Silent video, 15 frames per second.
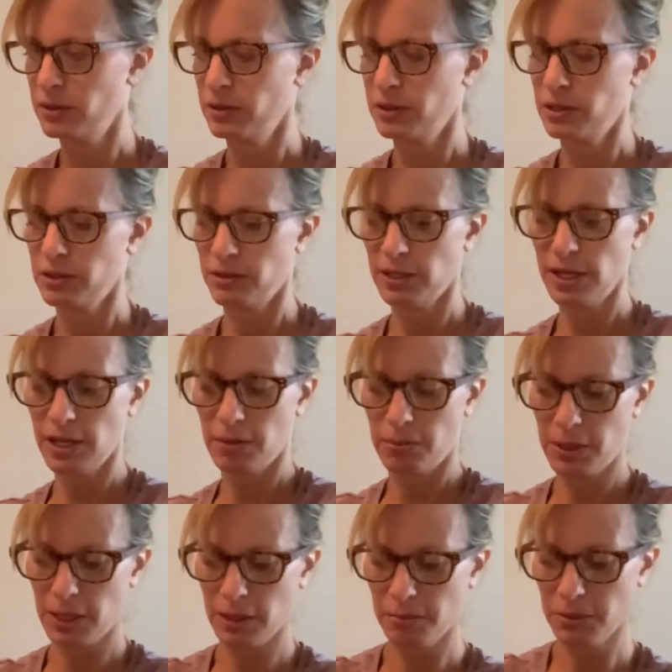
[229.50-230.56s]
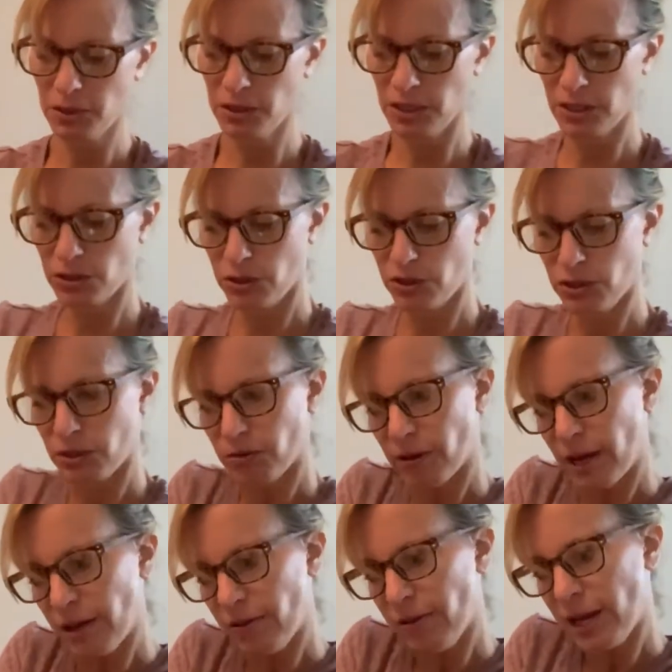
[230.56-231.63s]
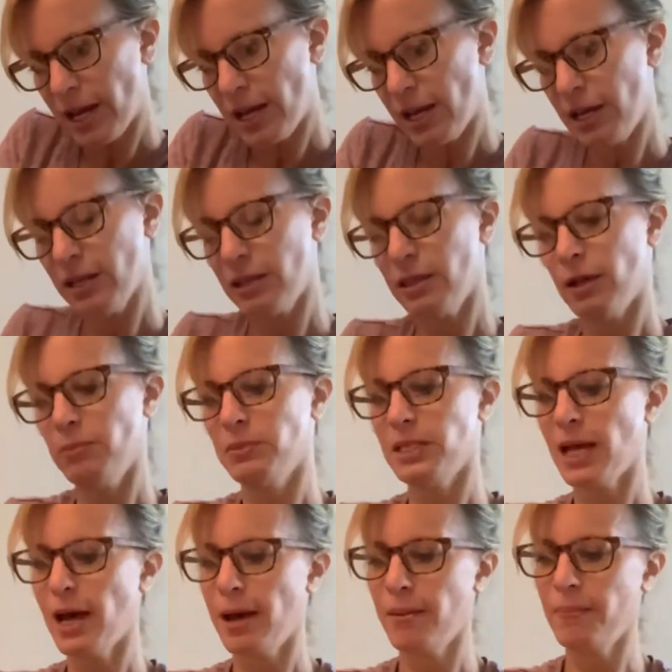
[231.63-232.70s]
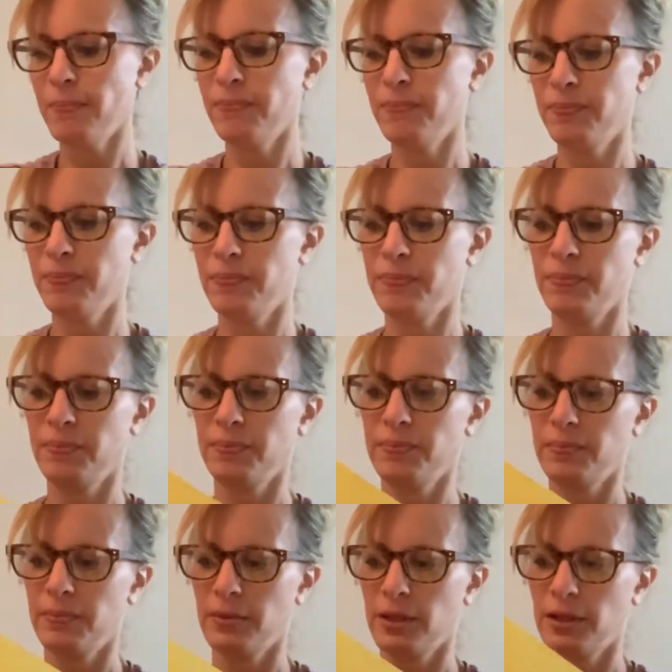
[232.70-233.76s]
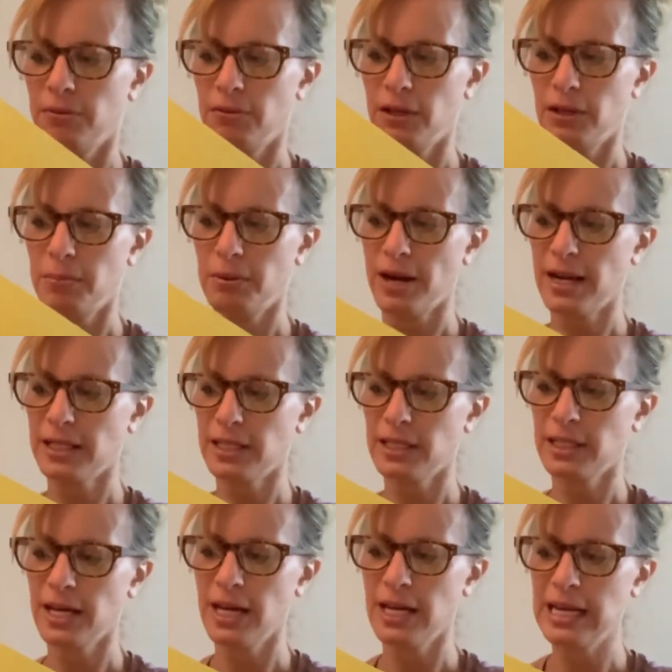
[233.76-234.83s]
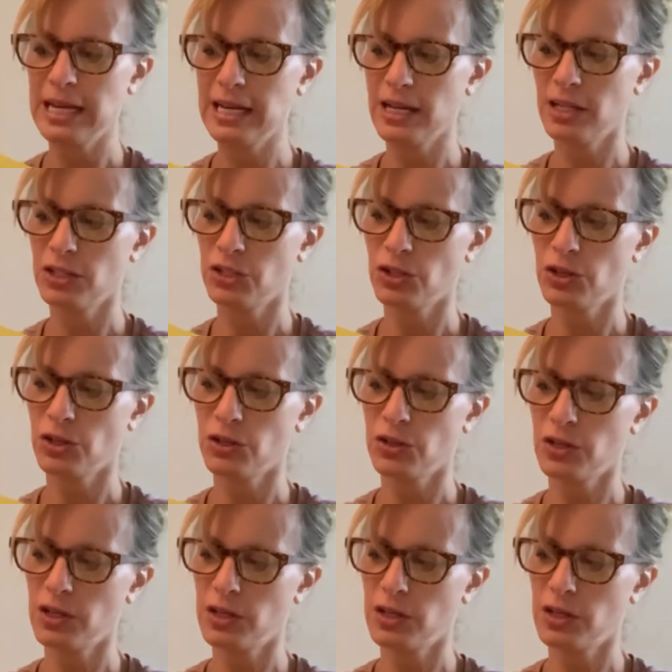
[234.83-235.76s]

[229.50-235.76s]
So again, pick up your scissors the right way, thumbs up. We're going to practice cutting a circle.